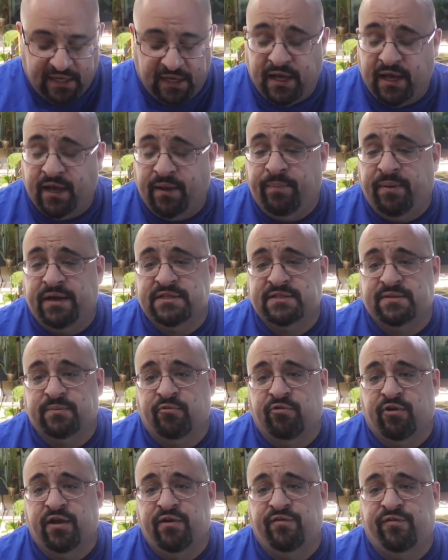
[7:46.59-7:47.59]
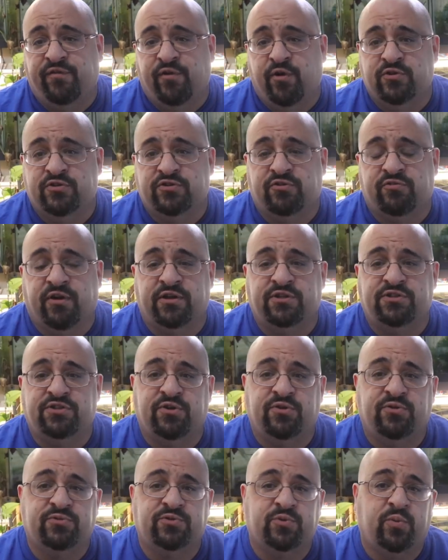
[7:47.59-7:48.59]
uh, by some great folks, Greg
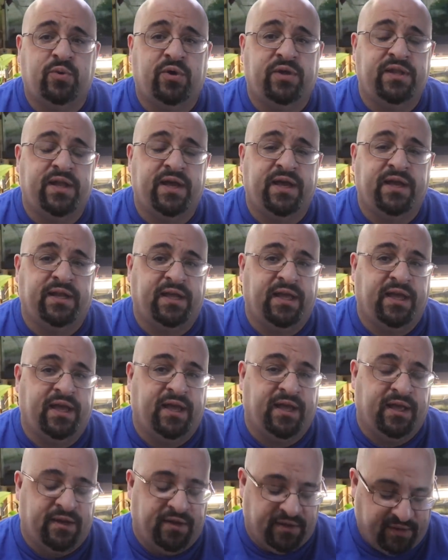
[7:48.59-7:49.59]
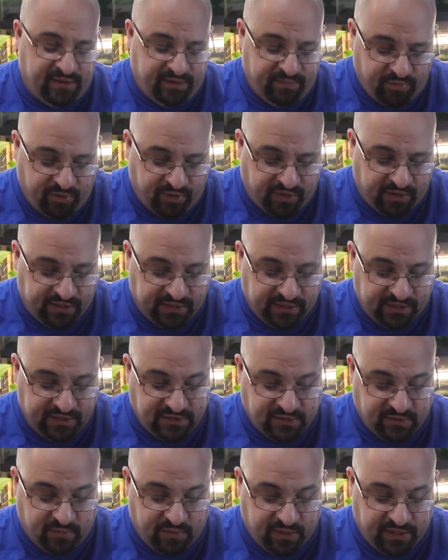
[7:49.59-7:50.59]
Jones one night and uh, Martin and
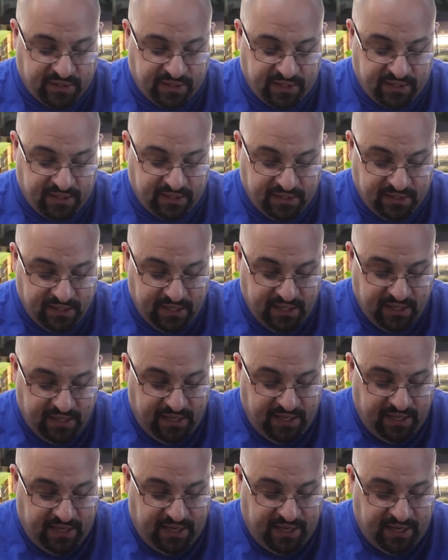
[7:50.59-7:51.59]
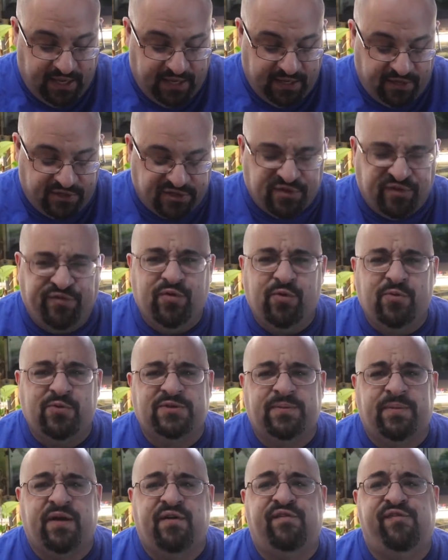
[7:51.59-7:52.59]
Lisa one night. And uh, so food
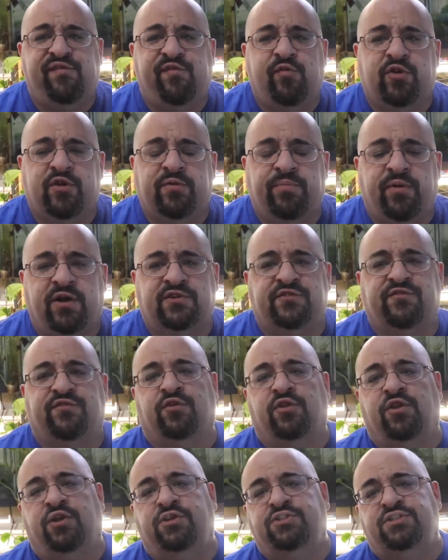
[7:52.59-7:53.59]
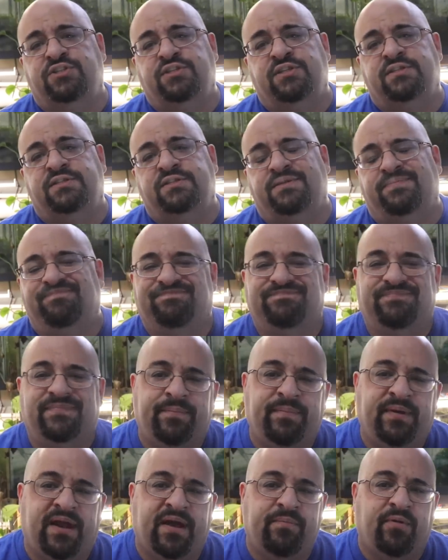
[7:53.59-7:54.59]
was about 40 bucks for lunches.
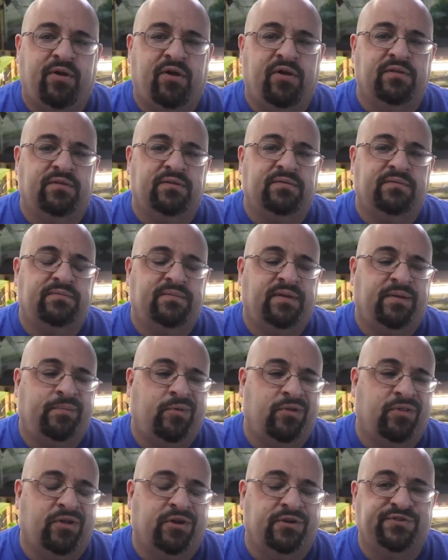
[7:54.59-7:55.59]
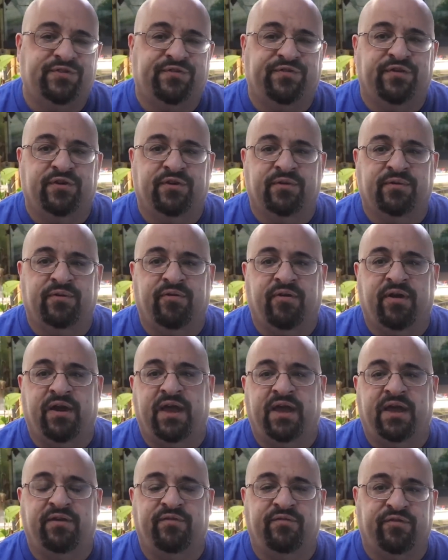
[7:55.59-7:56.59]
I mean, I bought I bought lunch for
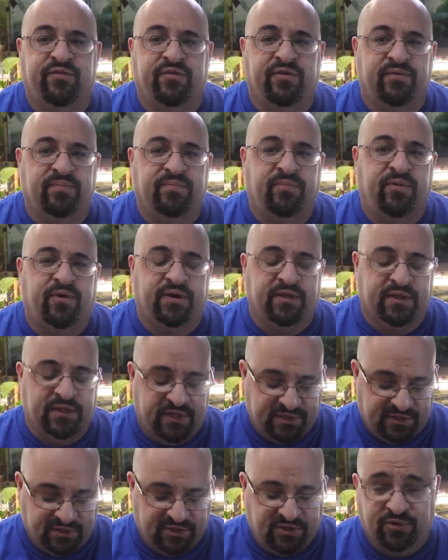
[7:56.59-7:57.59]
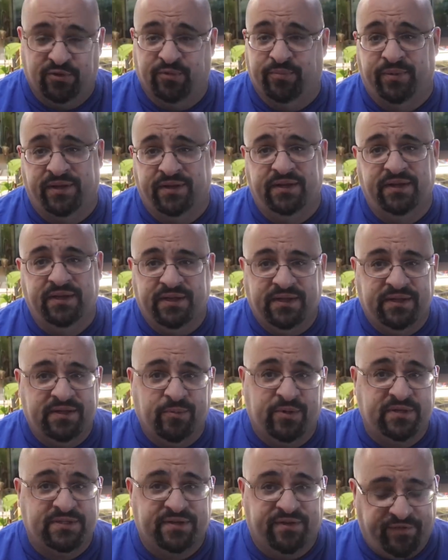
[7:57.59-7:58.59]
Greg and for Martin and Lisa too, but it
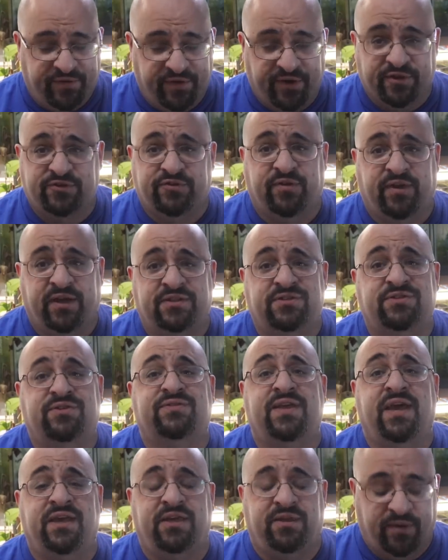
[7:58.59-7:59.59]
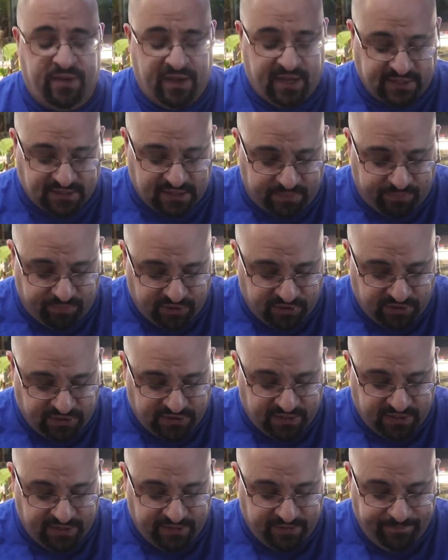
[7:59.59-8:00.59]
wasn't a fair trade. So thank you guys, I
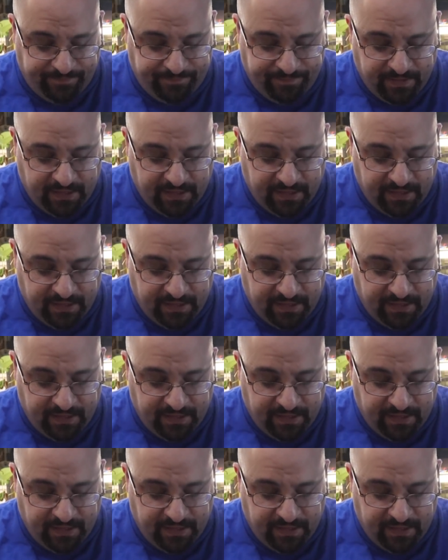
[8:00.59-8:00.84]
appreciate it.